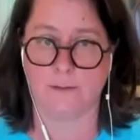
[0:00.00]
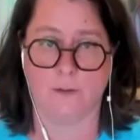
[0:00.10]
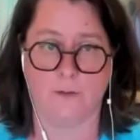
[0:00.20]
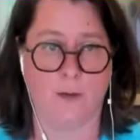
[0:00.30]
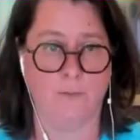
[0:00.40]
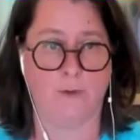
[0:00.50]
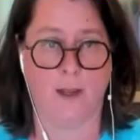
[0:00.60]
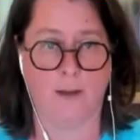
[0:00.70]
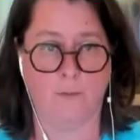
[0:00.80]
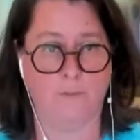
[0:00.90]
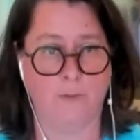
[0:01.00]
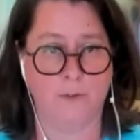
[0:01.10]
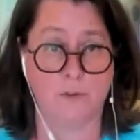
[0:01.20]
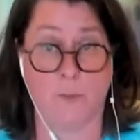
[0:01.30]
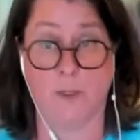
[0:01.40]
So now we've
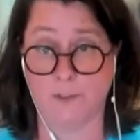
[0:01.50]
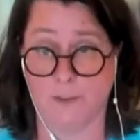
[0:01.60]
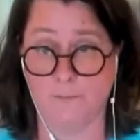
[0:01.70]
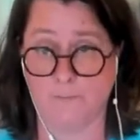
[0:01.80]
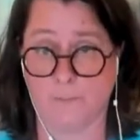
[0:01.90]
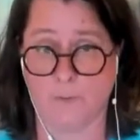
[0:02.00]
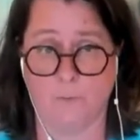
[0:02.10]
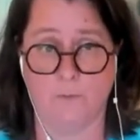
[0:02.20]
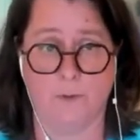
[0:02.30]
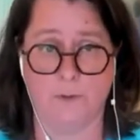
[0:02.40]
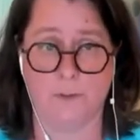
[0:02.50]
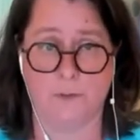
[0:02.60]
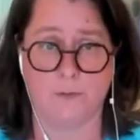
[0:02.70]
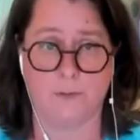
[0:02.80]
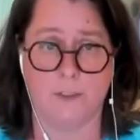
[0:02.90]
introduced Mailchimp. We've
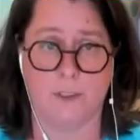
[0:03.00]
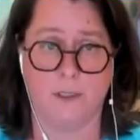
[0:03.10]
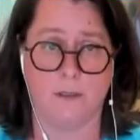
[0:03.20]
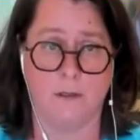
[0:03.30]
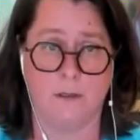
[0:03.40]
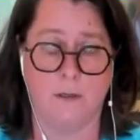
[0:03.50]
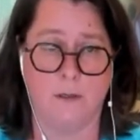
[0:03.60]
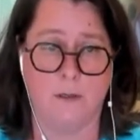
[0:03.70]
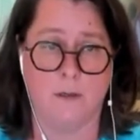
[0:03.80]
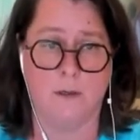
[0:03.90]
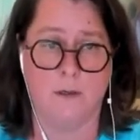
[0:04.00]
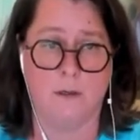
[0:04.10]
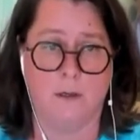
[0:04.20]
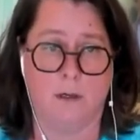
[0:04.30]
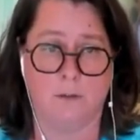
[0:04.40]
introduced the
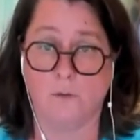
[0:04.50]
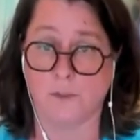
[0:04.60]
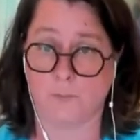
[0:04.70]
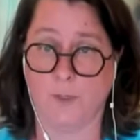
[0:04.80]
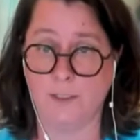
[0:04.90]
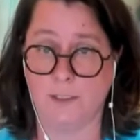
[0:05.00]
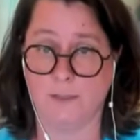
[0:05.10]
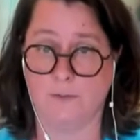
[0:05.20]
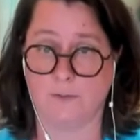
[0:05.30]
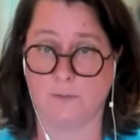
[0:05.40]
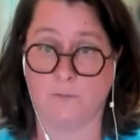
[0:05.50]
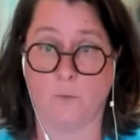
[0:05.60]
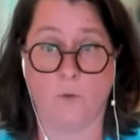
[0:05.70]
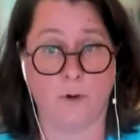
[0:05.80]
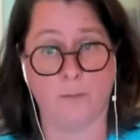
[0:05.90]
Google spreadsheet that the
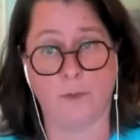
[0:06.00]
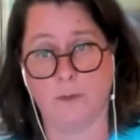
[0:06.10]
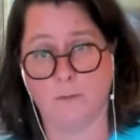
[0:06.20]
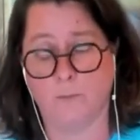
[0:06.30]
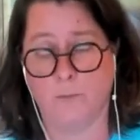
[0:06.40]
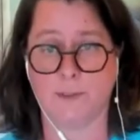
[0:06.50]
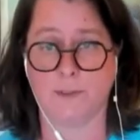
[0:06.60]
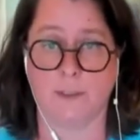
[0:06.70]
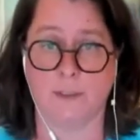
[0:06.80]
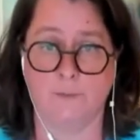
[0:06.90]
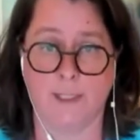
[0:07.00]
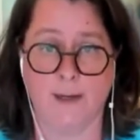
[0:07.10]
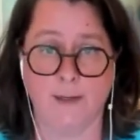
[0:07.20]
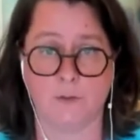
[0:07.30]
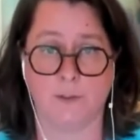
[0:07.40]
form puts the
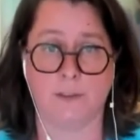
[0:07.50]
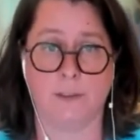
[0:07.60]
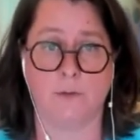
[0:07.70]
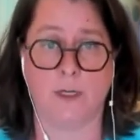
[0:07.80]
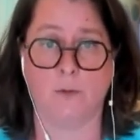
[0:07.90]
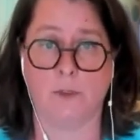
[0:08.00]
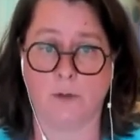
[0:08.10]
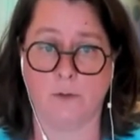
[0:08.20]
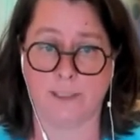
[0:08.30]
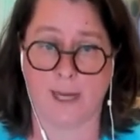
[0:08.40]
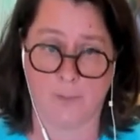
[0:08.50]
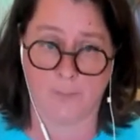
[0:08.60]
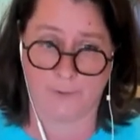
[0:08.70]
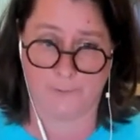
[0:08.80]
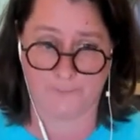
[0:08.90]
answers into. Now we're going to go to
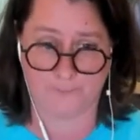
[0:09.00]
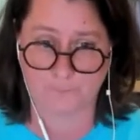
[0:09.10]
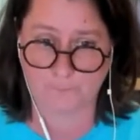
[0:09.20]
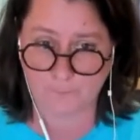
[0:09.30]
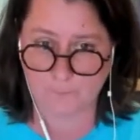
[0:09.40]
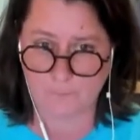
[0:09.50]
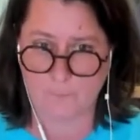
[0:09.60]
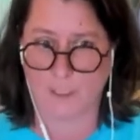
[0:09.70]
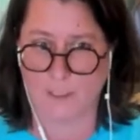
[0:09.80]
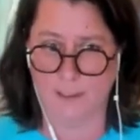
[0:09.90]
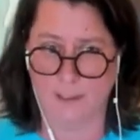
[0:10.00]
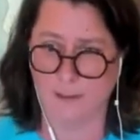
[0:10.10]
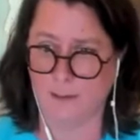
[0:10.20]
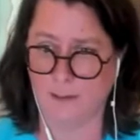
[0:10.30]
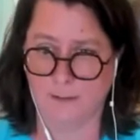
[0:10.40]
Zapier.
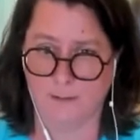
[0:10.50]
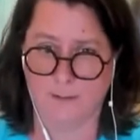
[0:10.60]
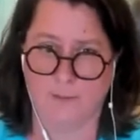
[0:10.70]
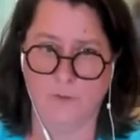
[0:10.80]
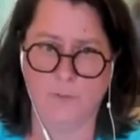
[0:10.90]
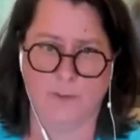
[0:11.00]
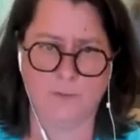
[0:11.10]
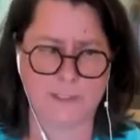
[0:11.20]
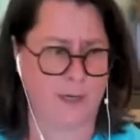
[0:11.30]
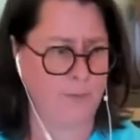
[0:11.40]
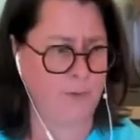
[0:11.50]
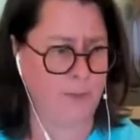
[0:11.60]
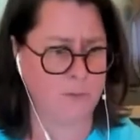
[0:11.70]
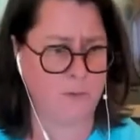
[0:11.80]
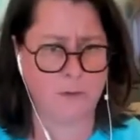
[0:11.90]
And have you played with Zapier
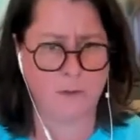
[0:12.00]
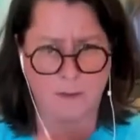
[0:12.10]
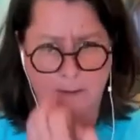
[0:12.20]
much, Will?